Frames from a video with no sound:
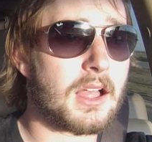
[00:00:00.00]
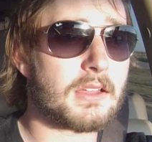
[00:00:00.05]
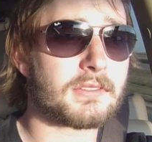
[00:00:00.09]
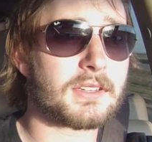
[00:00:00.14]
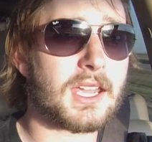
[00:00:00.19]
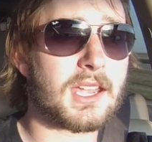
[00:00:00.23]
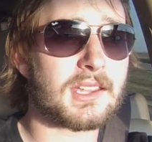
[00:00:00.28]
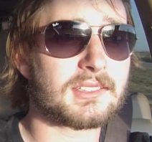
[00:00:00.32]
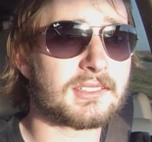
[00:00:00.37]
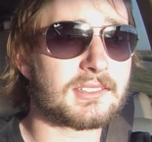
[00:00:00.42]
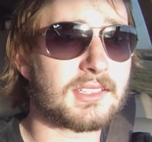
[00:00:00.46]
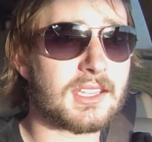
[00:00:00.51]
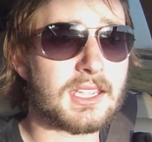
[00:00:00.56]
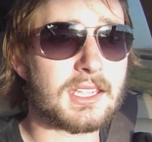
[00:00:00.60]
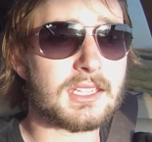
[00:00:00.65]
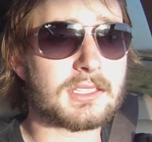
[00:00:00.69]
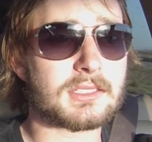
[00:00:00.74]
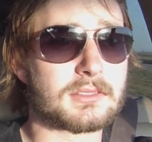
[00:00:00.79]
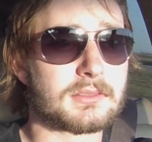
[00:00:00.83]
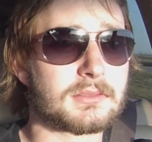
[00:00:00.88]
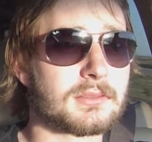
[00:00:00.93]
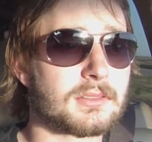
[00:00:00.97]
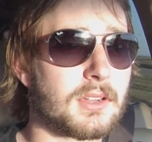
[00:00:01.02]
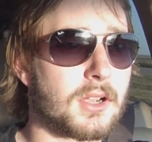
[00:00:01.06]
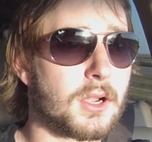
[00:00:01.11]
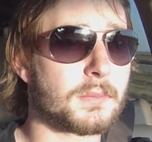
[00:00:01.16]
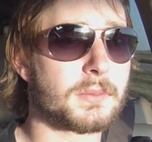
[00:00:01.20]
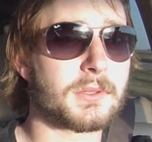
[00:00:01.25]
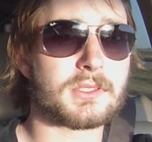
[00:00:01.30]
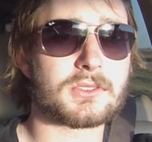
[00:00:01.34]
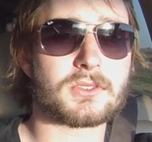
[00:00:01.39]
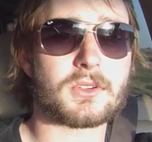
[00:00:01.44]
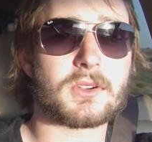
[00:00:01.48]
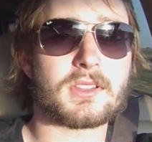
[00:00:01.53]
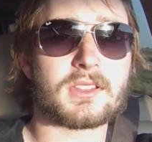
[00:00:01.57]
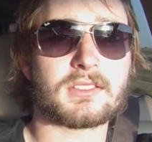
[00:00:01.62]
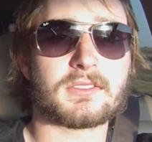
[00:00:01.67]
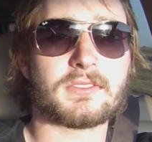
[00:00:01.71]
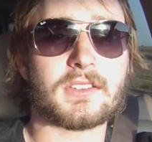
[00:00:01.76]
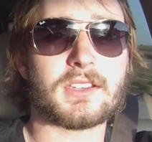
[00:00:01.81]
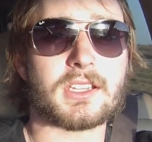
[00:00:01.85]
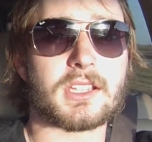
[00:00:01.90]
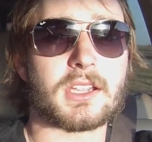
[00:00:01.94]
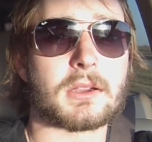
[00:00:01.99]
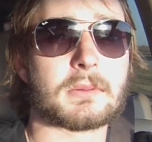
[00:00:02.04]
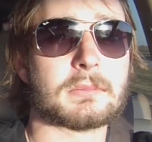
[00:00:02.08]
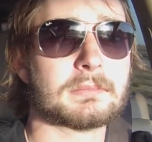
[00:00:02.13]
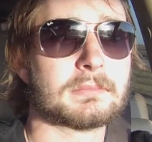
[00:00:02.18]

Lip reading: a nice day, and hope you enjoy this video.